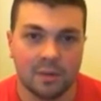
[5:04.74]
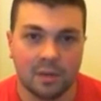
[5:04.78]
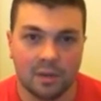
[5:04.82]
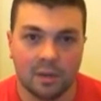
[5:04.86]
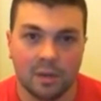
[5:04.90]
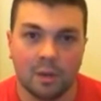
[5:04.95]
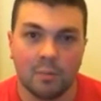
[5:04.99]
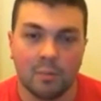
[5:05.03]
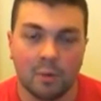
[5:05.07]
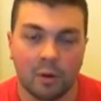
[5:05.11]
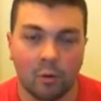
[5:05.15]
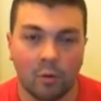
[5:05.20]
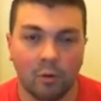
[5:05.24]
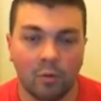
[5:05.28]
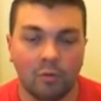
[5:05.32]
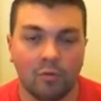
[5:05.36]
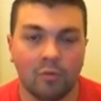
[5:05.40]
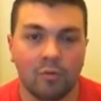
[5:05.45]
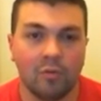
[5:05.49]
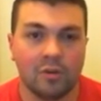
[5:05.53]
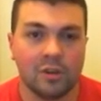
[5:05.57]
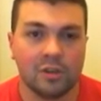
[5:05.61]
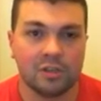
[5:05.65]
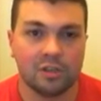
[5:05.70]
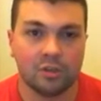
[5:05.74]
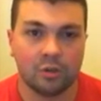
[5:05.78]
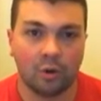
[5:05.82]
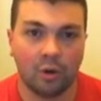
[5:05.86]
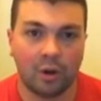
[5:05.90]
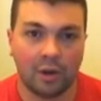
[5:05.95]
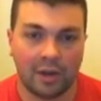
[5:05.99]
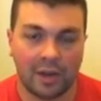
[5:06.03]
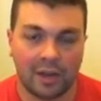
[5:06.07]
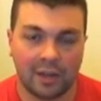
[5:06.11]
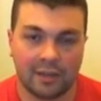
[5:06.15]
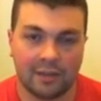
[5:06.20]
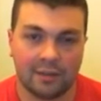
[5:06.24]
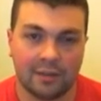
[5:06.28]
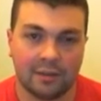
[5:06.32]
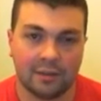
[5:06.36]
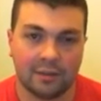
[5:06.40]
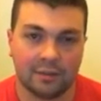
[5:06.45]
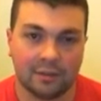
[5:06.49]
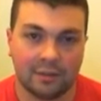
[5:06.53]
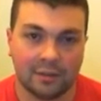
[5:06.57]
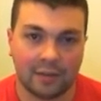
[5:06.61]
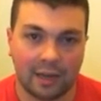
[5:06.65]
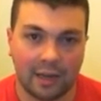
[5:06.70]
but hopefully he's got an idea
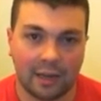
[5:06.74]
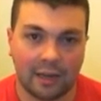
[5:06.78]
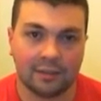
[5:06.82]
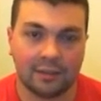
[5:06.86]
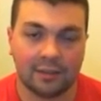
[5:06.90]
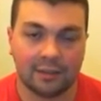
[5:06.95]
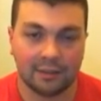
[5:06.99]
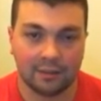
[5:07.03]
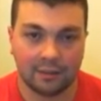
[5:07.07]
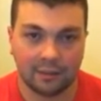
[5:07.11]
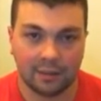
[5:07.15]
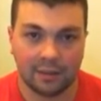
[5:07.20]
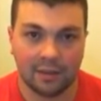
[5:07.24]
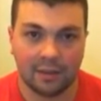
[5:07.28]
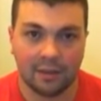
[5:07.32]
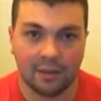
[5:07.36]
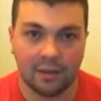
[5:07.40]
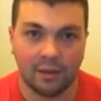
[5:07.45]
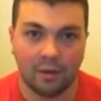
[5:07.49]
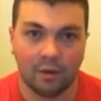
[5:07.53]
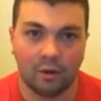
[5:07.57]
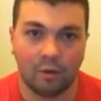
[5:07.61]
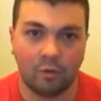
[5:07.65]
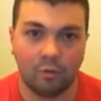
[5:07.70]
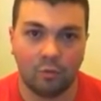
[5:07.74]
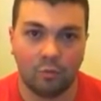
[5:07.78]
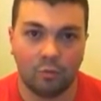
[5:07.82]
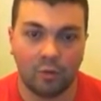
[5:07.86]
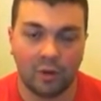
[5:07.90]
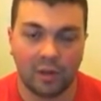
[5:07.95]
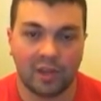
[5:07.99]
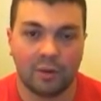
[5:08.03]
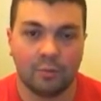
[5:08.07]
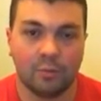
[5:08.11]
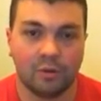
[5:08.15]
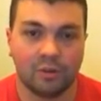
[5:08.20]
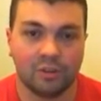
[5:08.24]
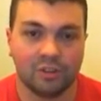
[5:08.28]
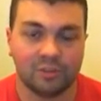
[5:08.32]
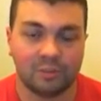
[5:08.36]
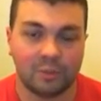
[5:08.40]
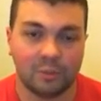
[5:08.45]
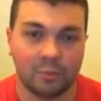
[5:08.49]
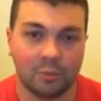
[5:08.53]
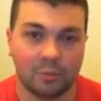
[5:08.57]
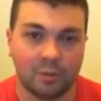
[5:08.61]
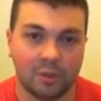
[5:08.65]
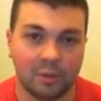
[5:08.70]
tactically of where he wants
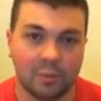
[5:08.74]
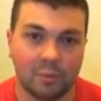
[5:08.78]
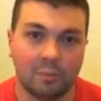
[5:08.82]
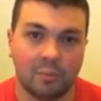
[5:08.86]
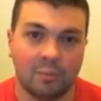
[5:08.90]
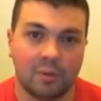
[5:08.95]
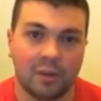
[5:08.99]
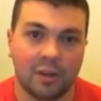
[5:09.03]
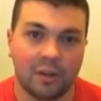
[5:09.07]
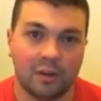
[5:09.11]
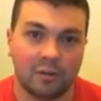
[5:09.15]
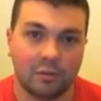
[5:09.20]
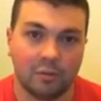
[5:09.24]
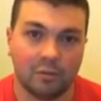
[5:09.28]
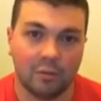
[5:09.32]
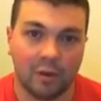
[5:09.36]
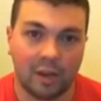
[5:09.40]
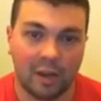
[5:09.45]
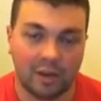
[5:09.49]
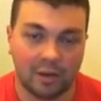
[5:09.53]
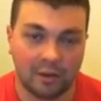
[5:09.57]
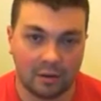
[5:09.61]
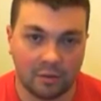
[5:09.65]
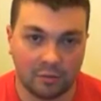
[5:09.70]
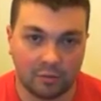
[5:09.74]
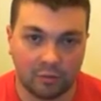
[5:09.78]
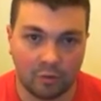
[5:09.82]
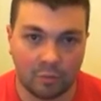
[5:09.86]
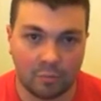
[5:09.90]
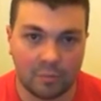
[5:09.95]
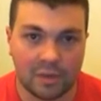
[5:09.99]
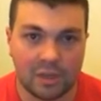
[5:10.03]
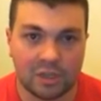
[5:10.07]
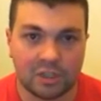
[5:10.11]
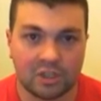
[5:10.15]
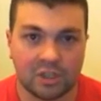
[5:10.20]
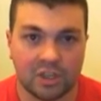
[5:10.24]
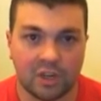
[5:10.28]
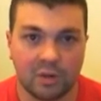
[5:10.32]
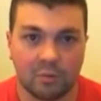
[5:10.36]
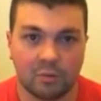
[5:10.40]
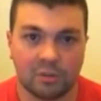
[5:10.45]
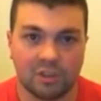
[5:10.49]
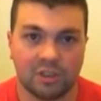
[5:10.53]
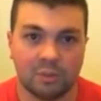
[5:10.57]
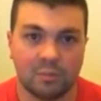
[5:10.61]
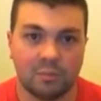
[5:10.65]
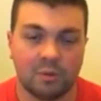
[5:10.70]
people to be playing and the formation he
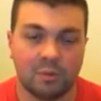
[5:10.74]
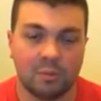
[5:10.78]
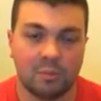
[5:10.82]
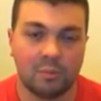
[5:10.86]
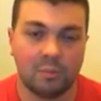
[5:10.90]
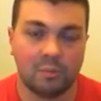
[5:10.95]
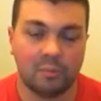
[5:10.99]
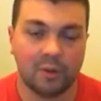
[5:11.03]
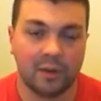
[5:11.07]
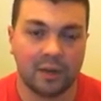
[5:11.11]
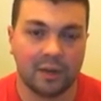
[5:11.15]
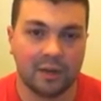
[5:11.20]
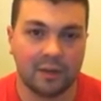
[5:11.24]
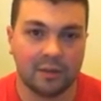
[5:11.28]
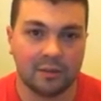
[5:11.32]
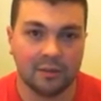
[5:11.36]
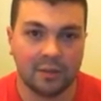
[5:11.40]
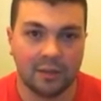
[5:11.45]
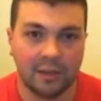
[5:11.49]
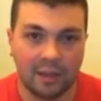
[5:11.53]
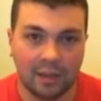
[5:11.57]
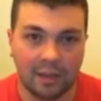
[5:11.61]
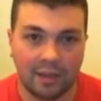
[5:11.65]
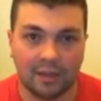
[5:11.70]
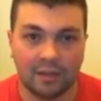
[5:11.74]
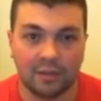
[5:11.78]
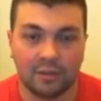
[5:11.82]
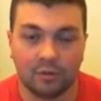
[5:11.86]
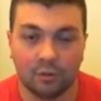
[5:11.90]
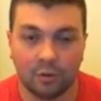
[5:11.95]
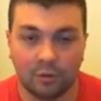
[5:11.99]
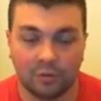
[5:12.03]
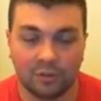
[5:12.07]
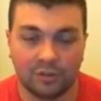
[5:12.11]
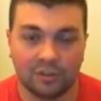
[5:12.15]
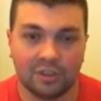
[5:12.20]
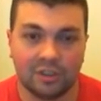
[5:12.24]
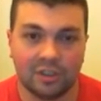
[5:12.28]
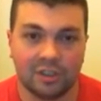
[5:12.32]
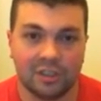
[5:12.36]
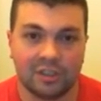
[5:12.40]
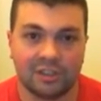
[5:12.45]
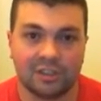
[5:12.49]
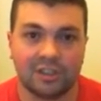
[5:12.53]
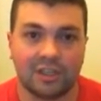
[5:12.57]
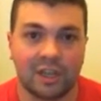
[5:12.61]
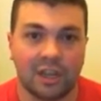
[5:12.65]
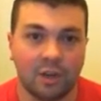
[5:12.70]
wants them to be playing in, and obviously the
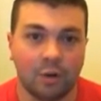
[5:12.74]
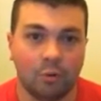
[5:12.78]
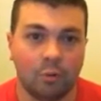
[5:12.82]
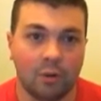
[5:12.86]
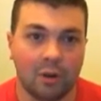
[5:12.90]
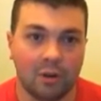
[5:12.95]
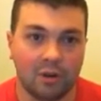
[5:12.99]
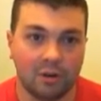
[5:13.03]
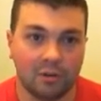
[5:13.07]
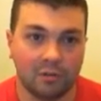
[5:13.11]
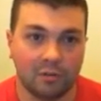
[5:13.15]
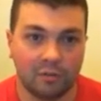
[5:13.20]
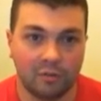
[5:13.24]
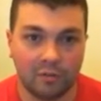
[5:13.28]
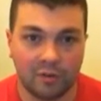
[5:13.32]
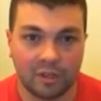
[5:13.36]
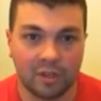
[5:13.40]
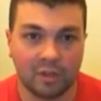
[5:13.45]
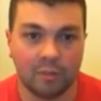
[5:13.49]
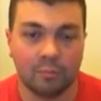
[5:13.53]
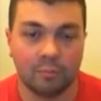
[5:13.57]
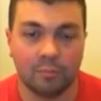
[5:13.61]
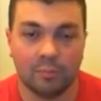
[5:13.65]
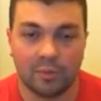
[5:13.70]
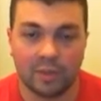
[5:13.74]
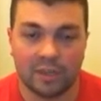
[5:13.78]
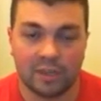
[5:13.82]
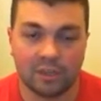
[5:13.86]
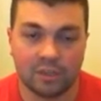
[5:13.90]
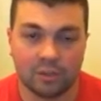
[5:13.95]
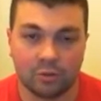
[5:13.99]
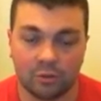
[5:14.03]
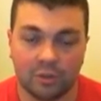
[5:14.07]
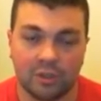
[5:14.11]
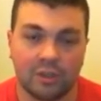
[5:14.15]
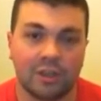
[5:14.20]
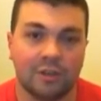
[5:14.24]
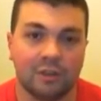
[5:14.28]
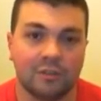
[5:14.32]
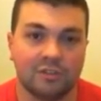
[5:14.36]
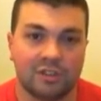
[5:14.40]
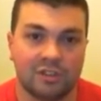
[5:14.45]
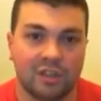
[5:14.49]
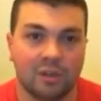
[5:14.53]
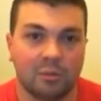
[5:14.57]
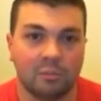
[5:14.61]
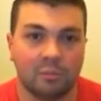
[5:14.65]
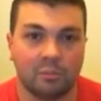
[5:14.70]
style and the freedom that he's going to give
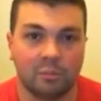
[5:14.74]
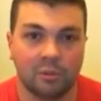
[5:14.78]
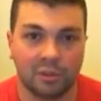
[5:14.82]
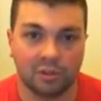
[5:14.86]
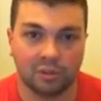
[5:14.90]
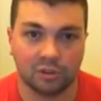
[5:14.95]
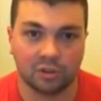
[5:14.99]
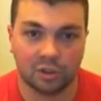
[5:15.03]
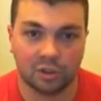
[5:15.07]
certain players